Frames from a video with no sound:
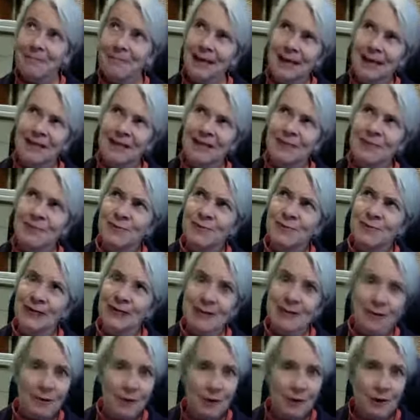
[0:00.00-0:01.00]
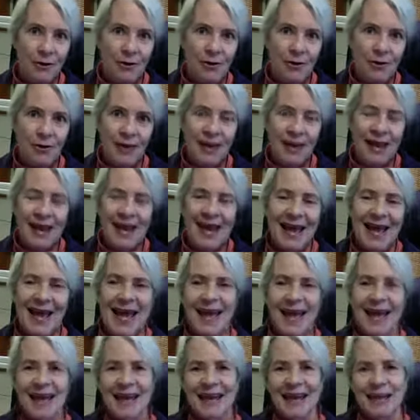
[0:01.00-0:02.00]
This was a year ago,
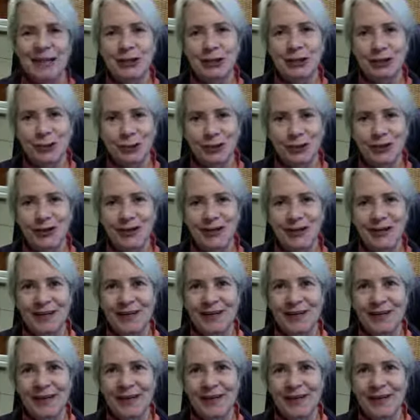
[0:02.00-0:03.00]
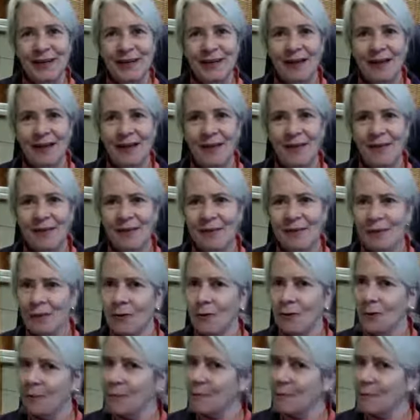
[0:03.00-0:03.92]
and I toured there the whole